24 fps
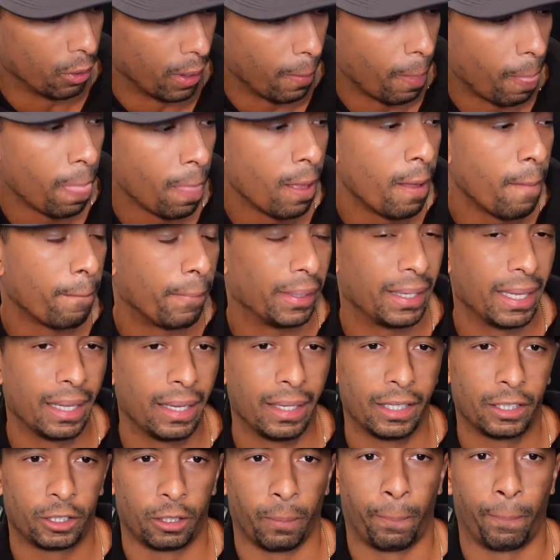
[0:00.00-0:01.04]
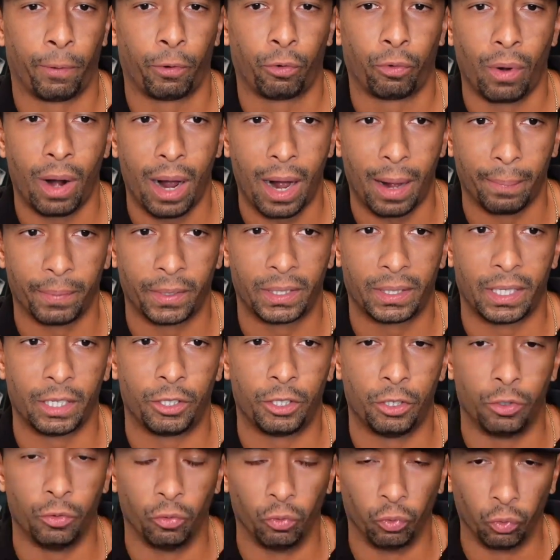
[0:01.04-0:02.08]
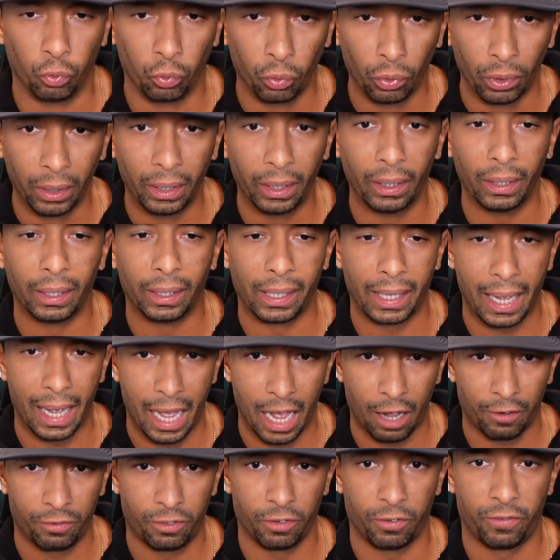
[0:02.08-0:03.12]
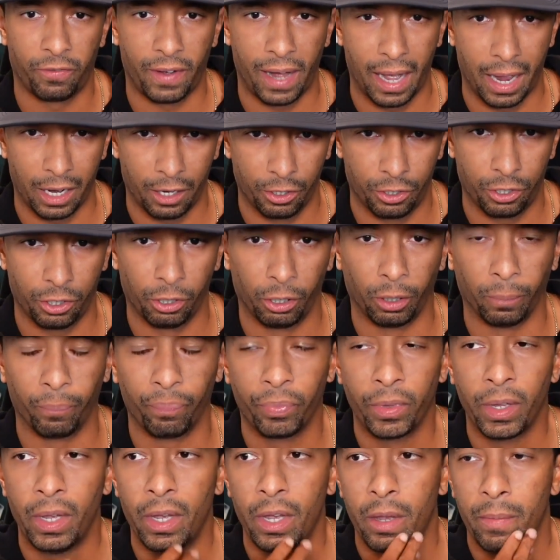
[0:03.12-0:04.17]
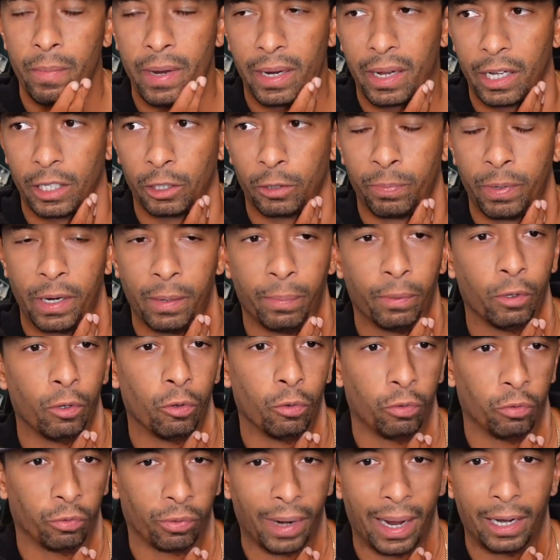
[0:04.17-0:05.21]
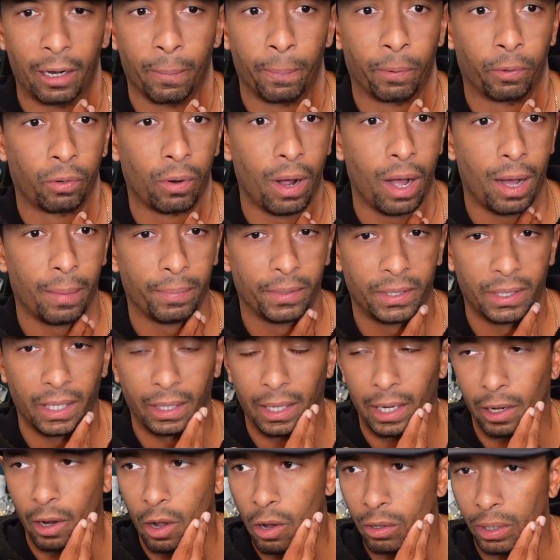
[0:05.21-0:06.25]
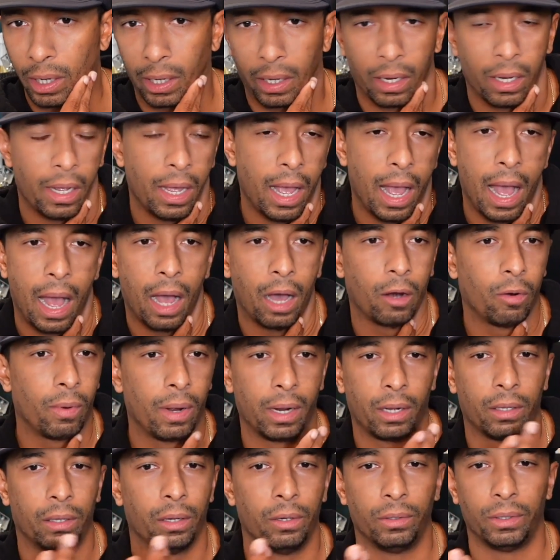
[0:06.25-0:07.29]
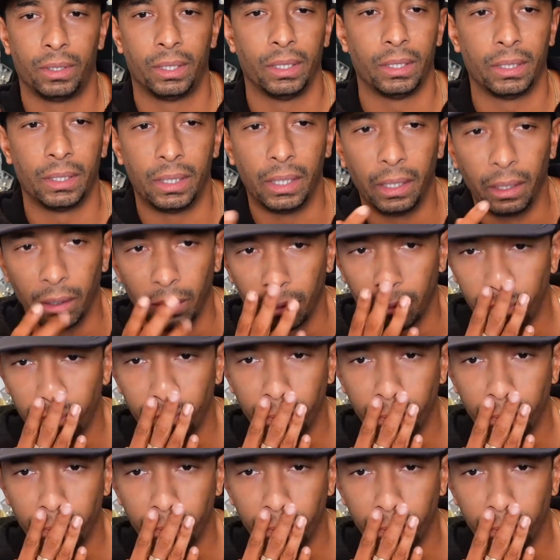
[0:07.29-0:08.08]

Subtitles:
it, but then it's the prompts that you really have to fine tune, because people write a prompt saying like, oh, like, how do I close this deal?